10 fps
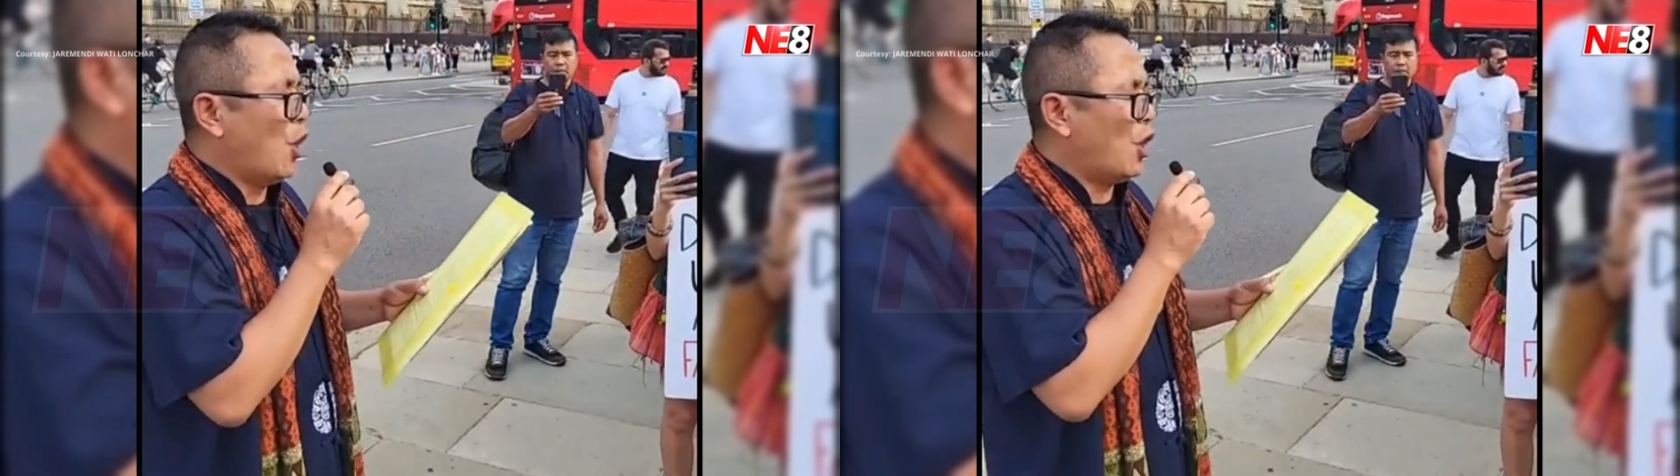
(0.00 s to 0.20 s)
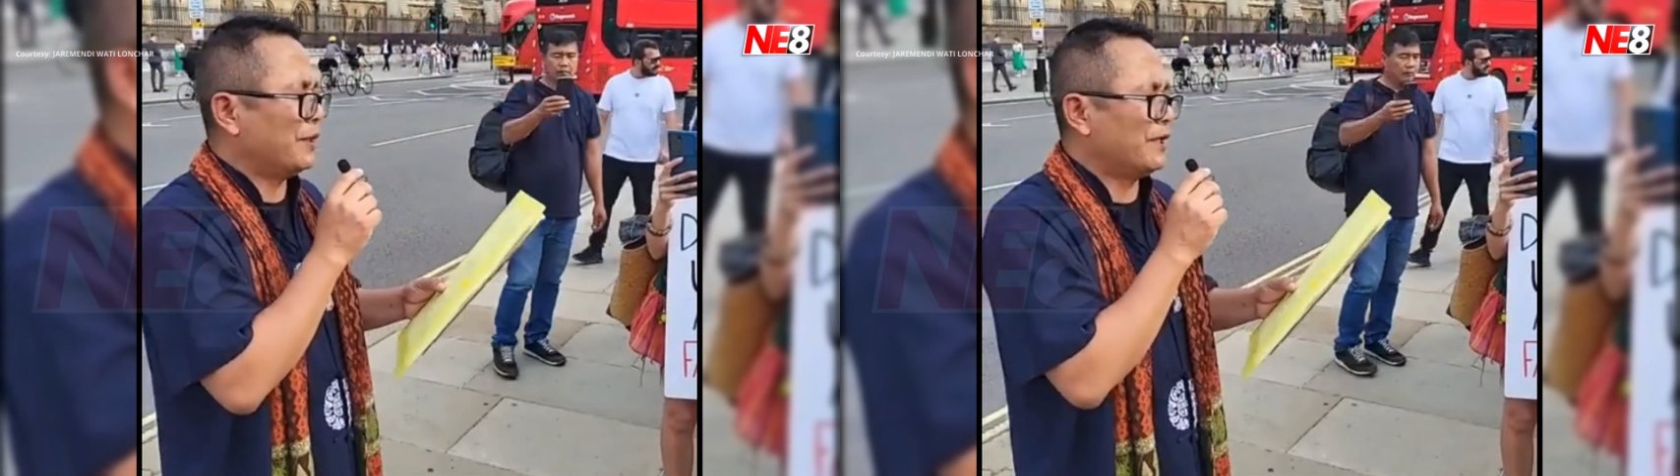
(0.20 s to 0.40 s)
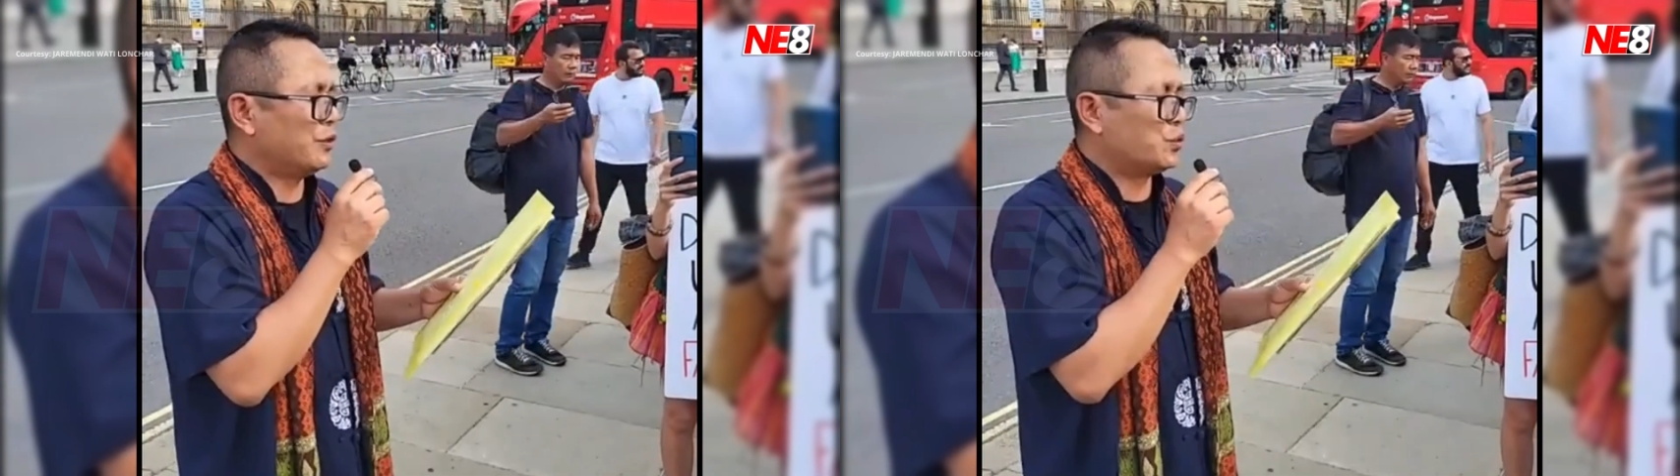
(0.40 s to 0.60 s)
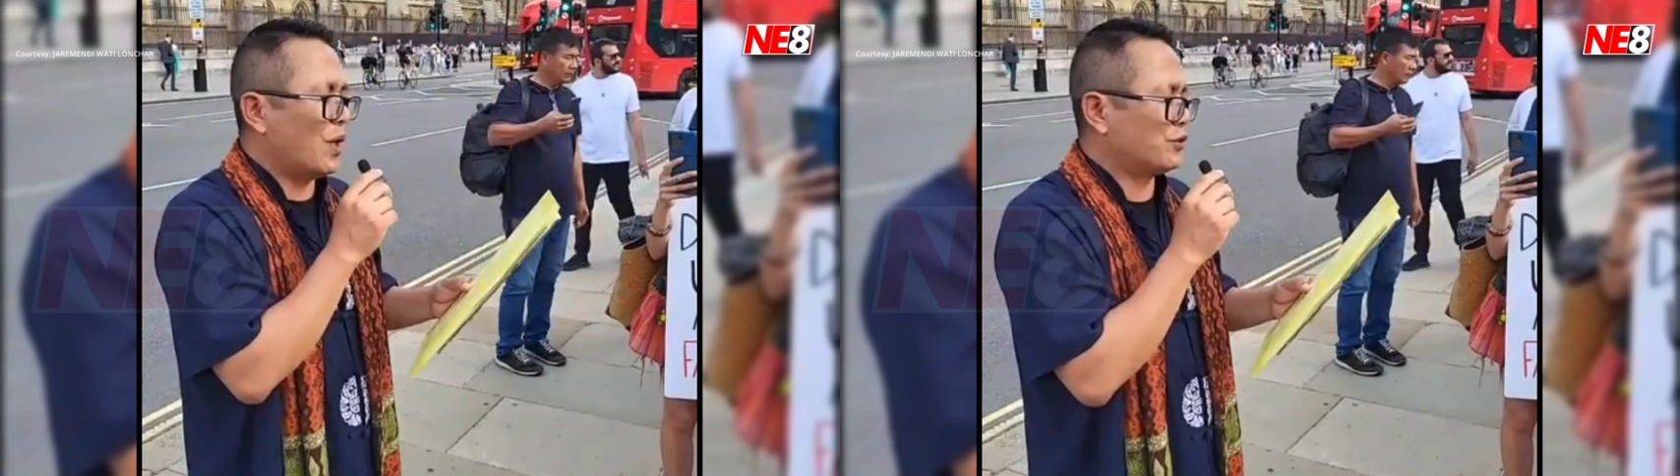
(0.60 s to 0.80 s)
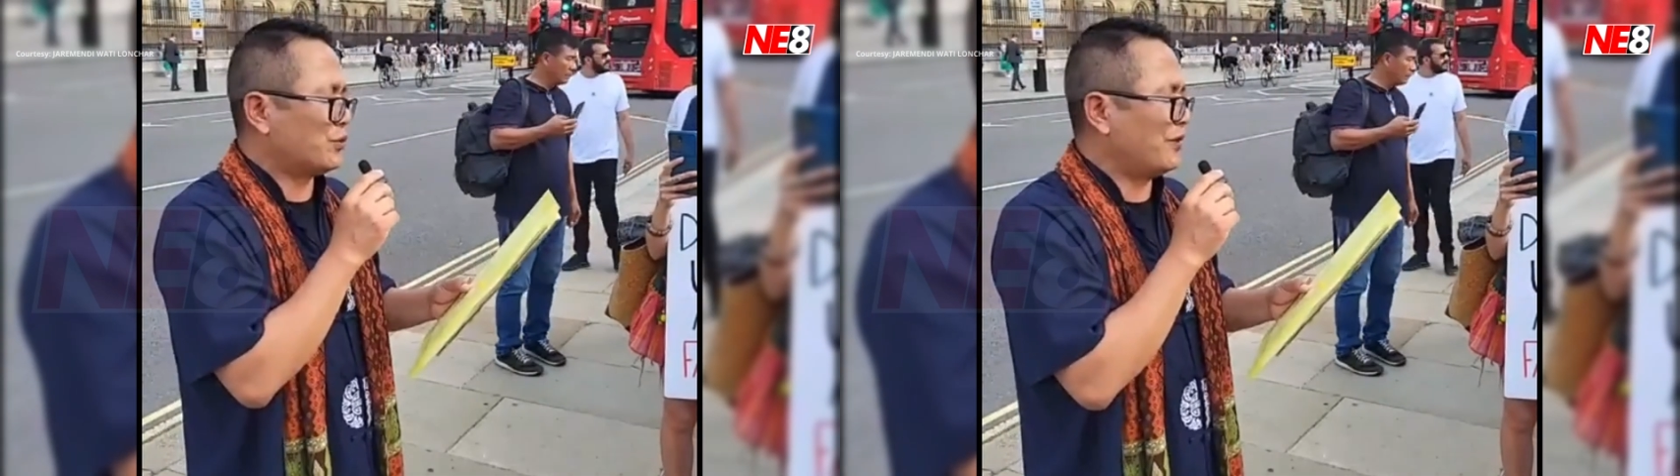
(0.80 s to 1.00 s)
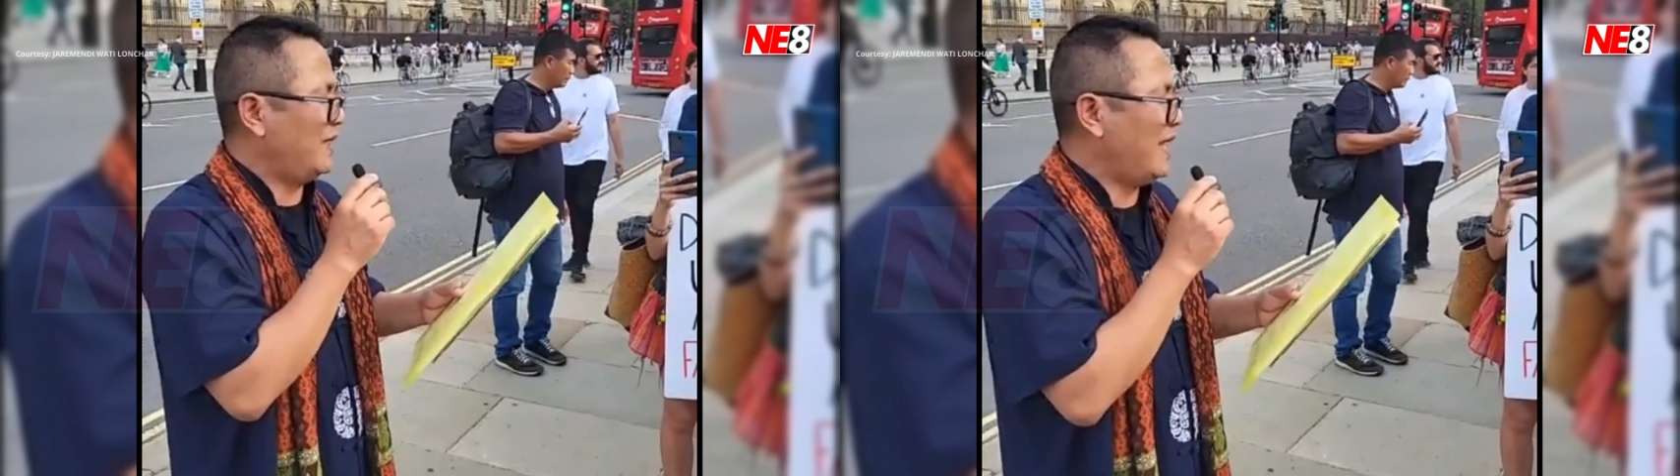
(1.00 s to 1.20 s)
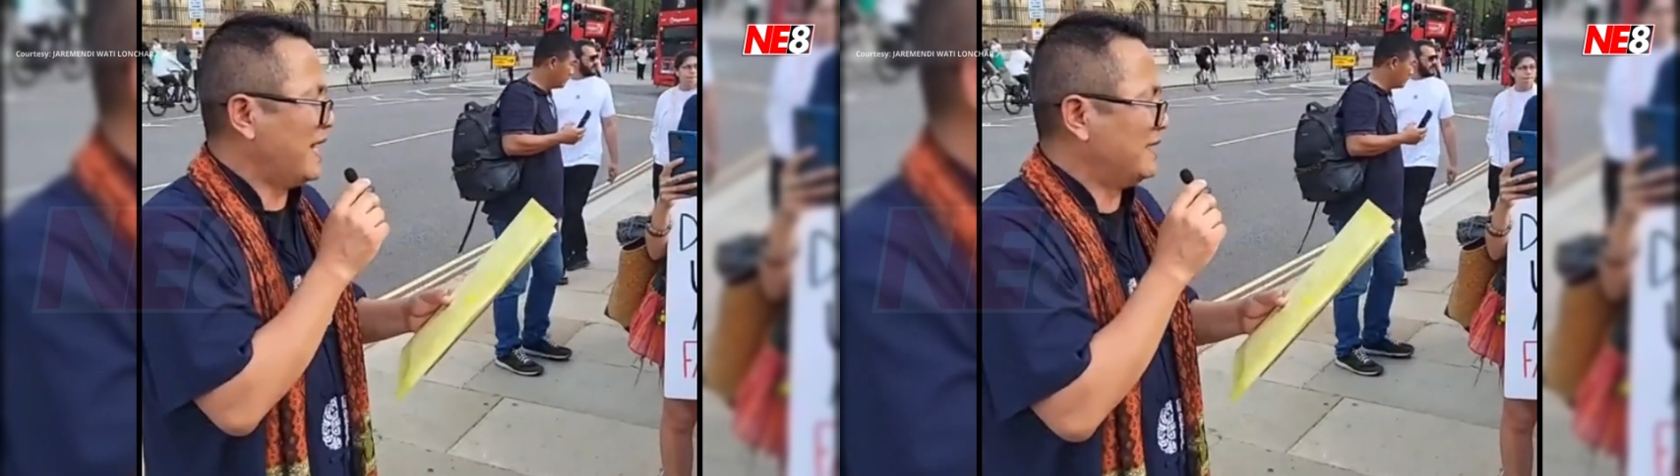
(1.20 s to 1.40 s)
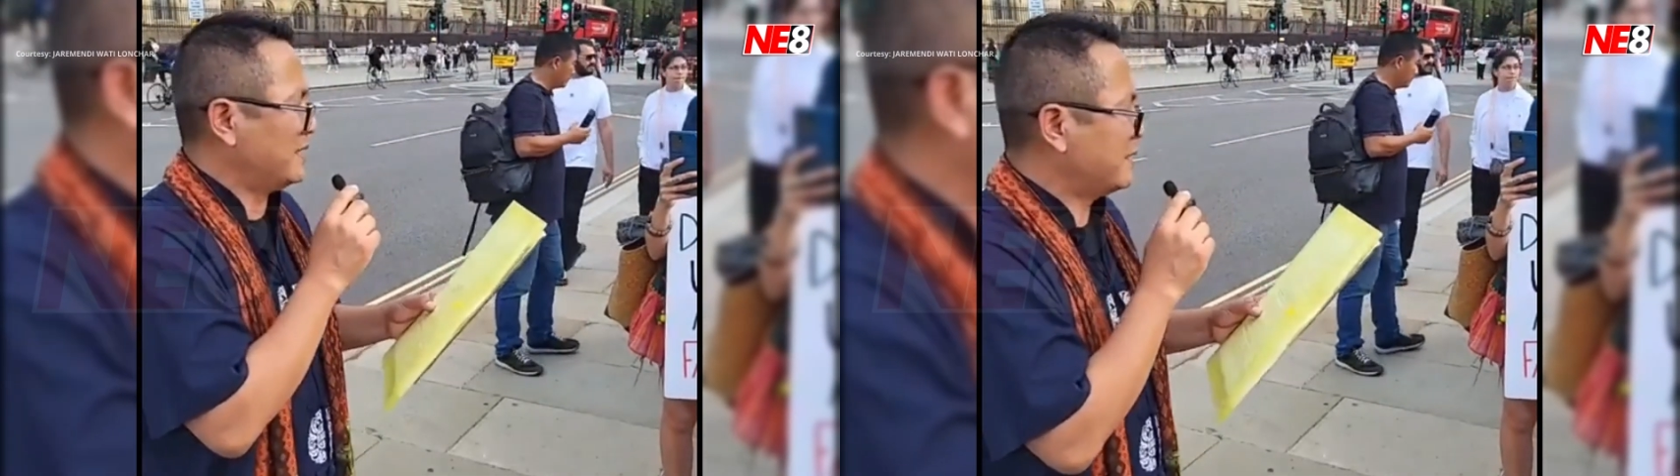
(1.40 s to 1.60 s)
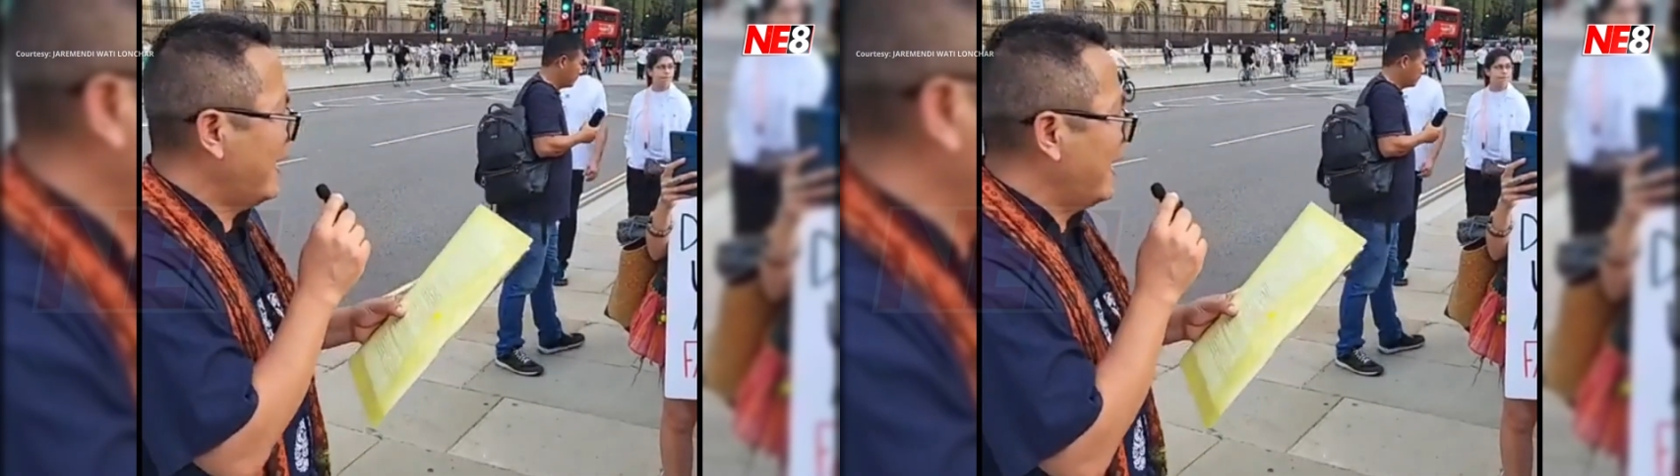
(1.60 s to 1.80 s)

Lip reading: more than 200 villages,